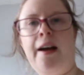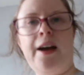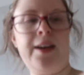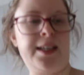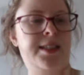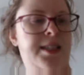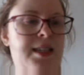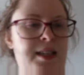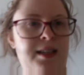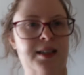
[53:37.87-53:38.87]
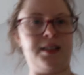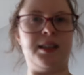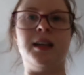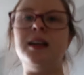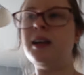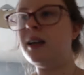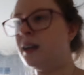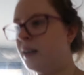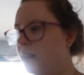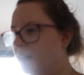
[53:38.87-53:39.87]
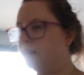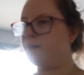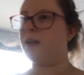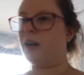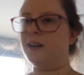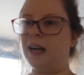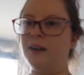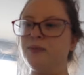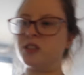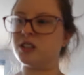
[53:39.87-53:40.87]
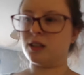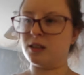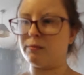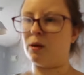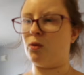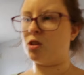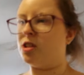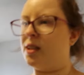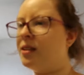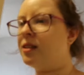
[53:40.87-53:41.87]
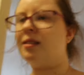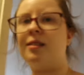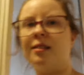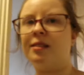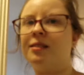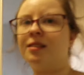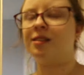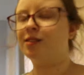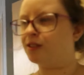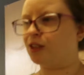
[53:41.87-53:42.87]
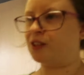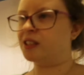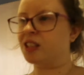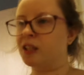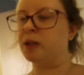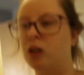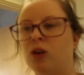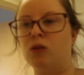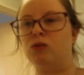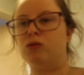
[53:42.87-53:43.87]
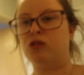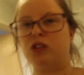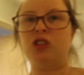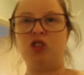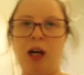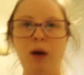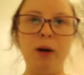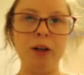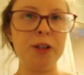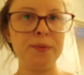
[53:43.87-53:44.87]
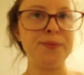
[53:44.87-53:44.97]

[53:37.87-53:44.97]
Alright, I have just done my washing, so it's gonna be a cold shower.